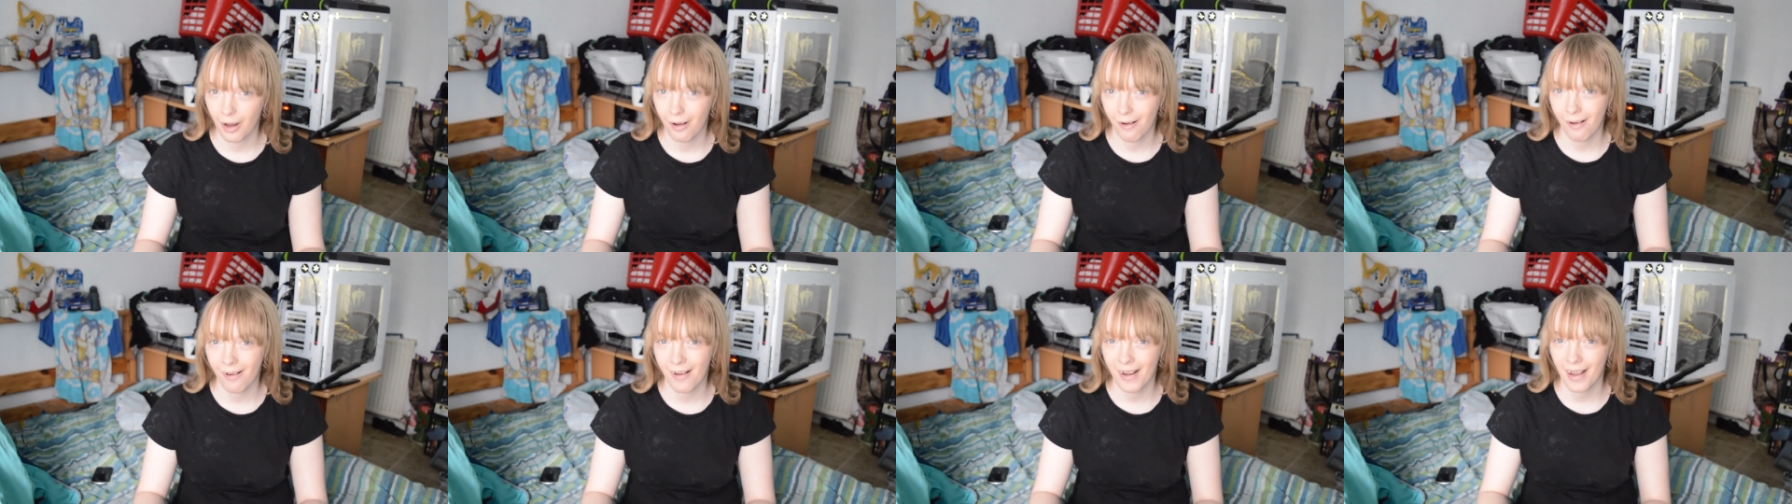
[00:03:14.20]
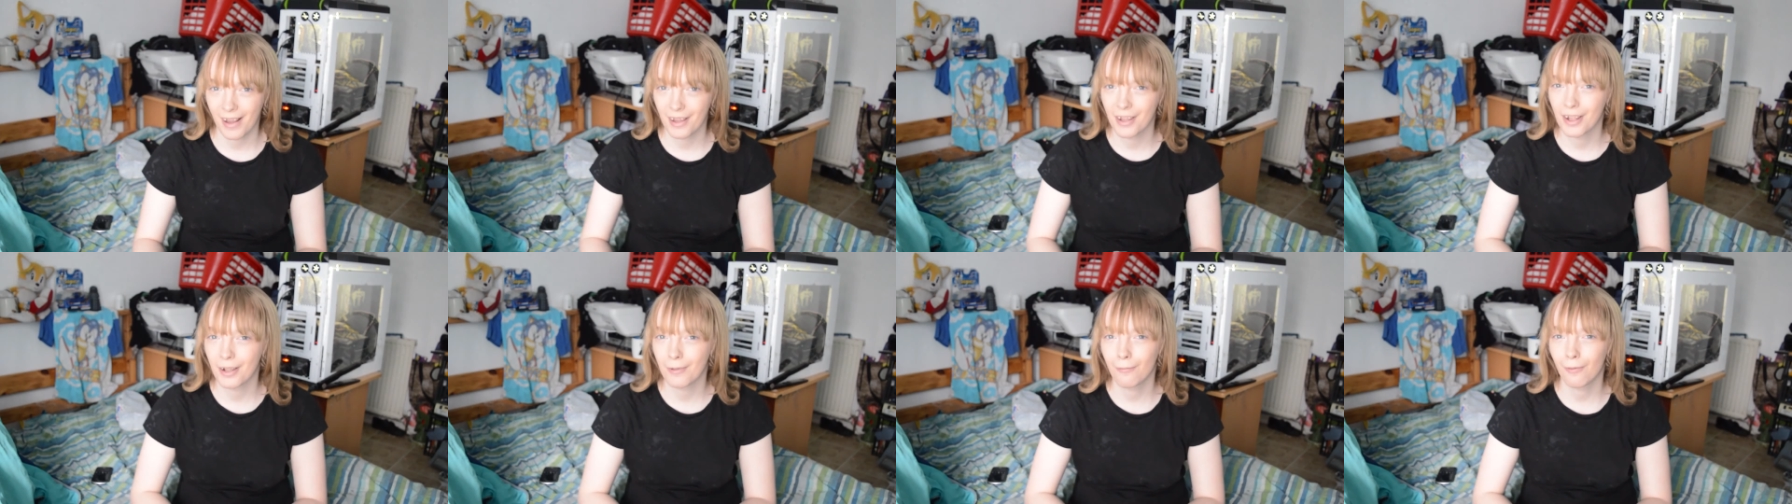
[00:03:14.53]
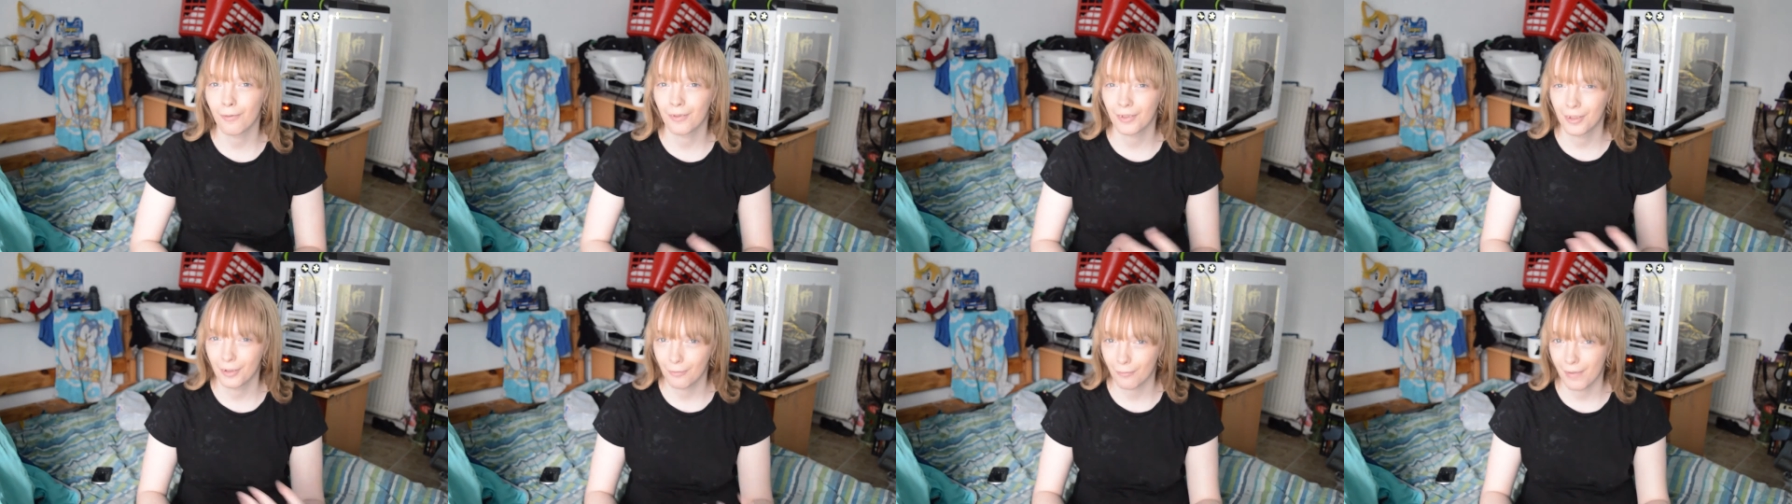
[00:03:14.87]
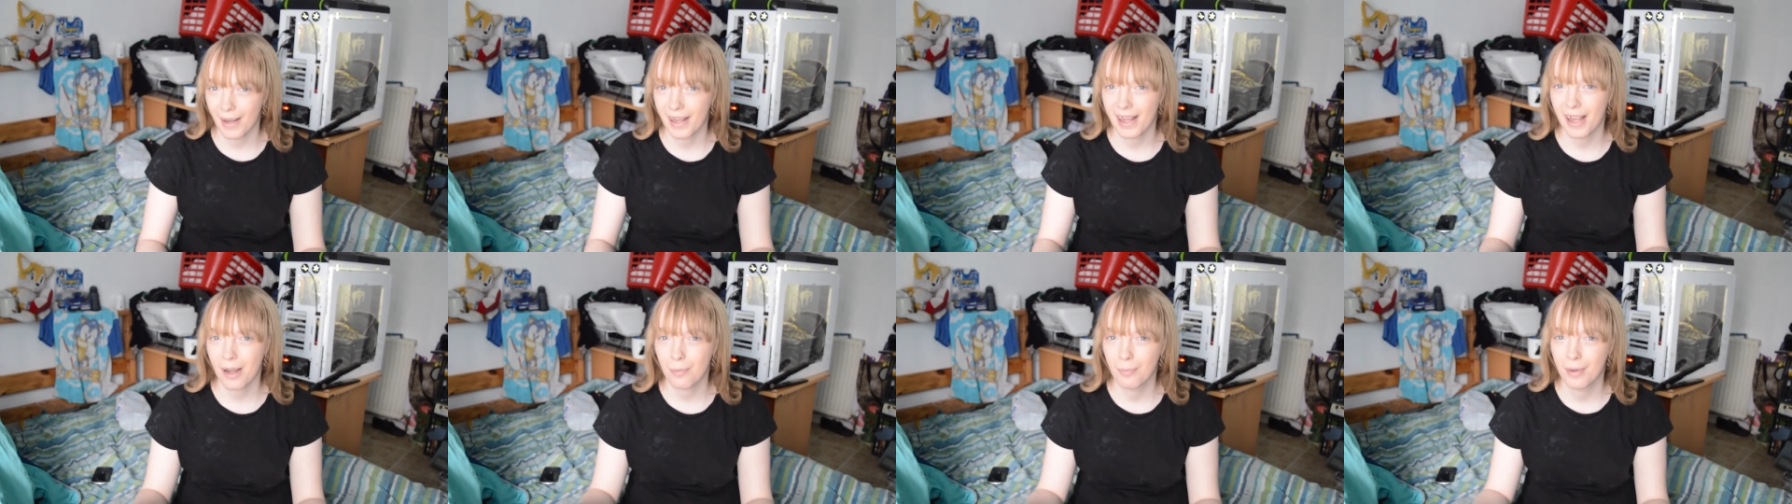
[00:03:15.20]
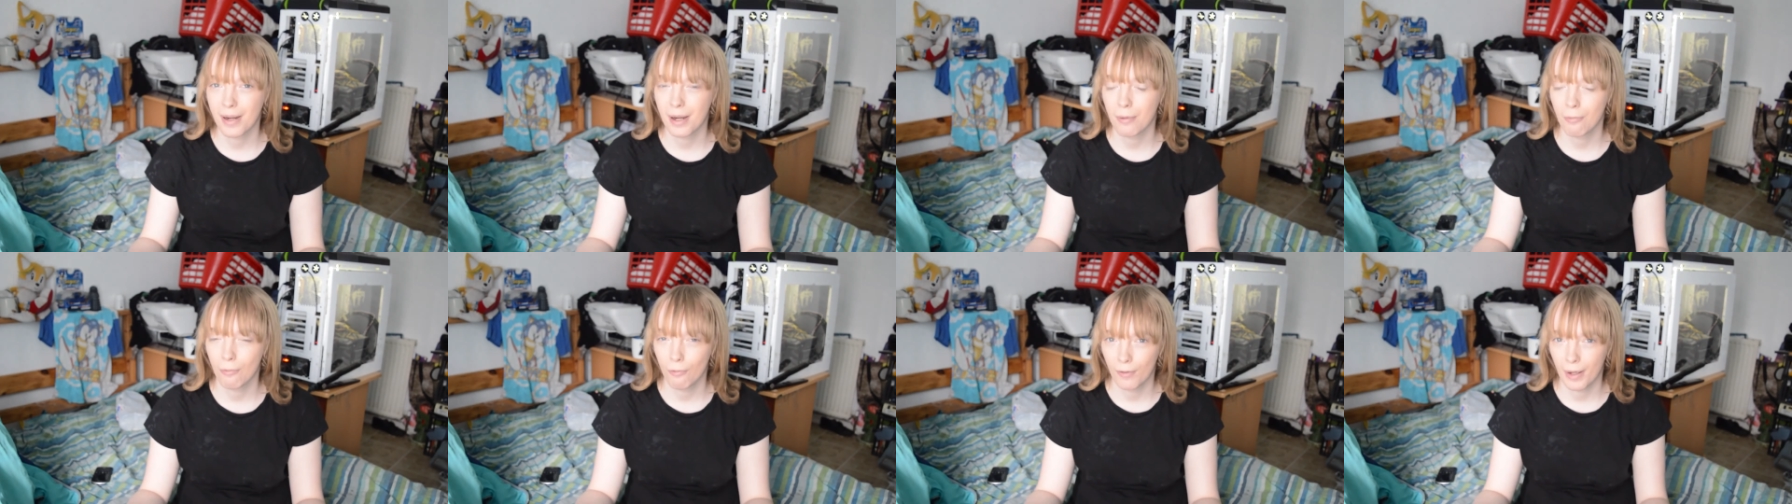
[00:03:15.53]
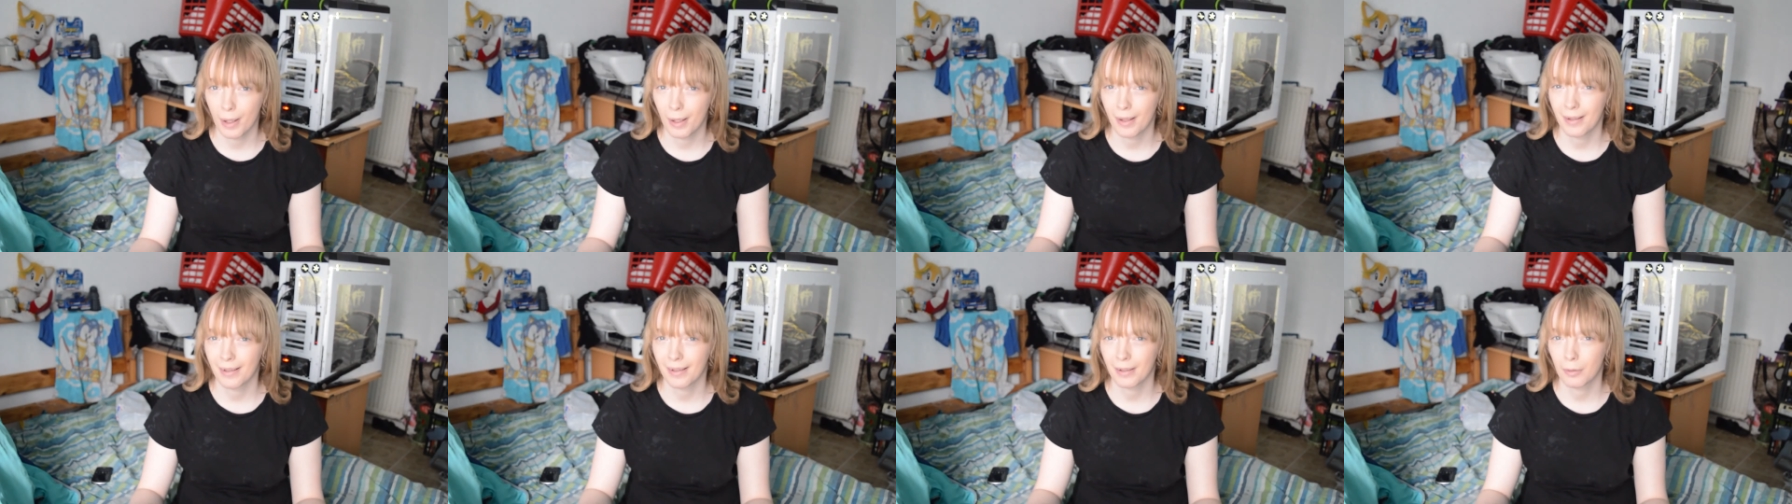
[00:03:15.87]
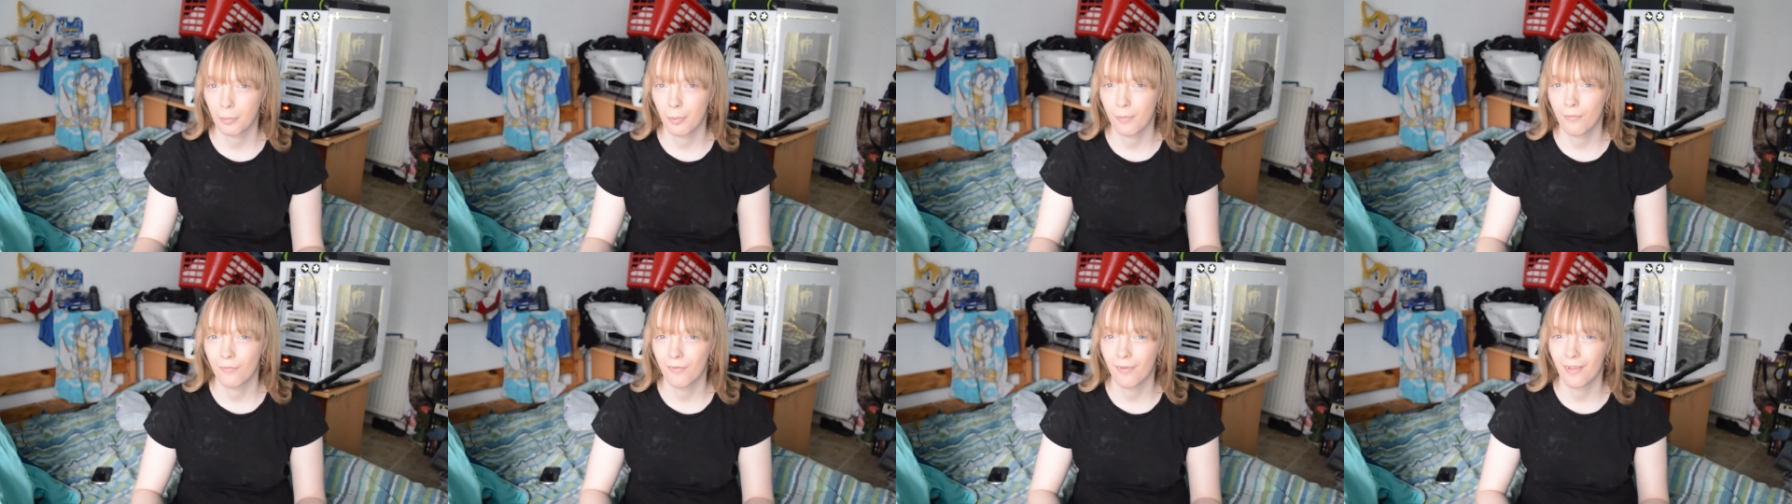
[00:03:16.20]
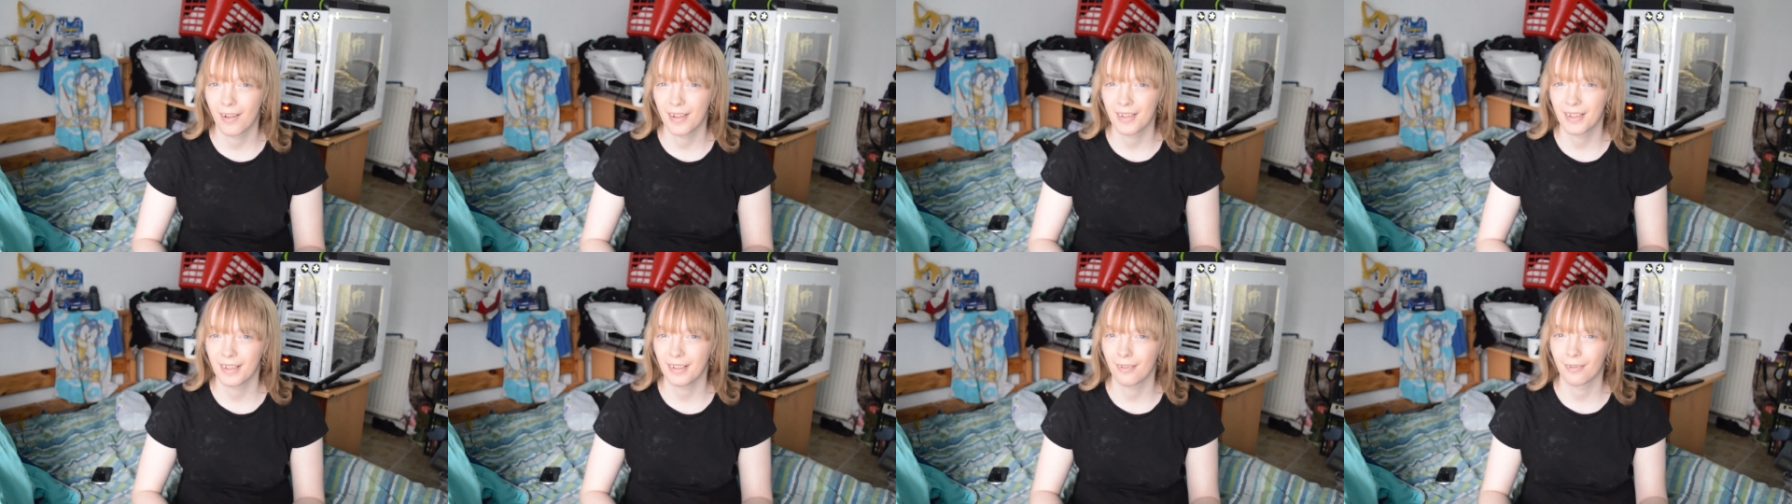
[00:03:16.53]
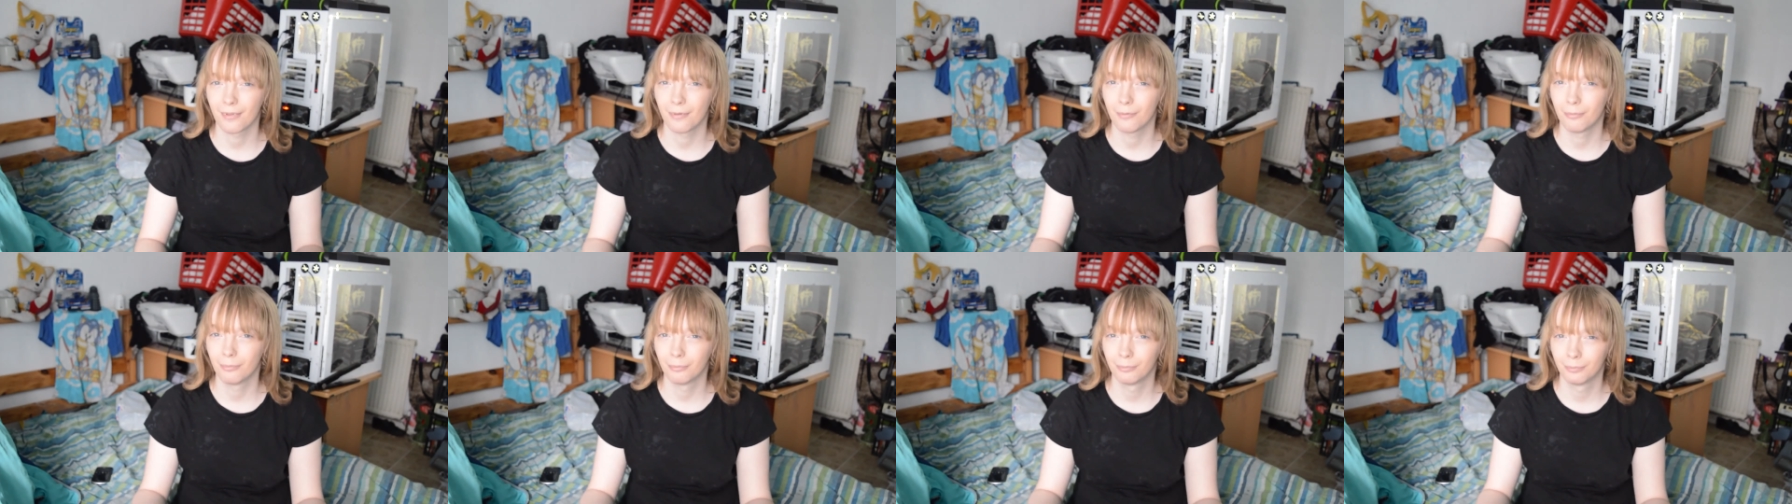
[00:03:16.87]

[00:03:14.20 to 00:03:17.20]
I actually want to wake up in the morning, as before I didn't.